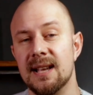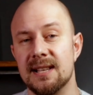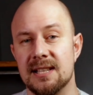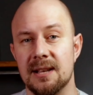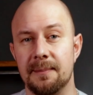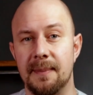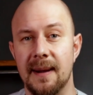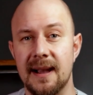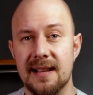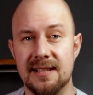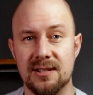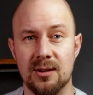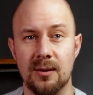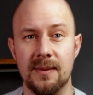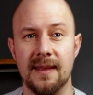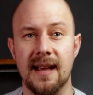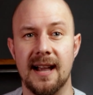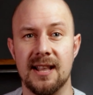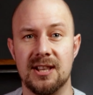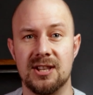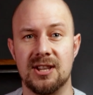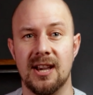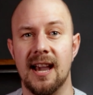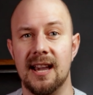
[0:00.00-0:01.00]
So based on
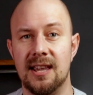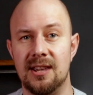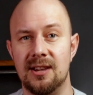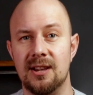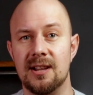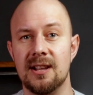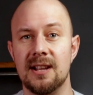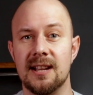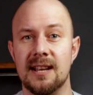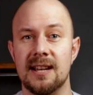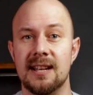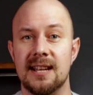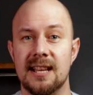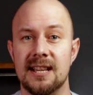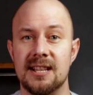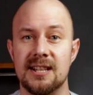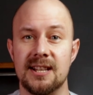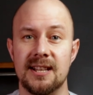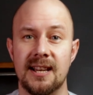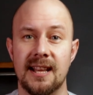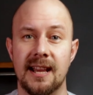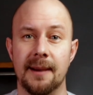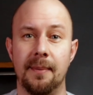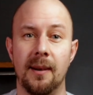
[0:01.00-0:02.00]
that check, you can
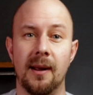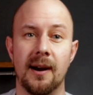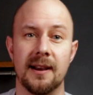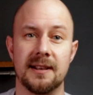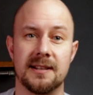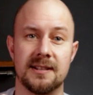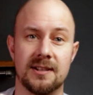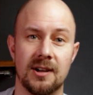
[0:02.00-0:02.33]
conditionally apply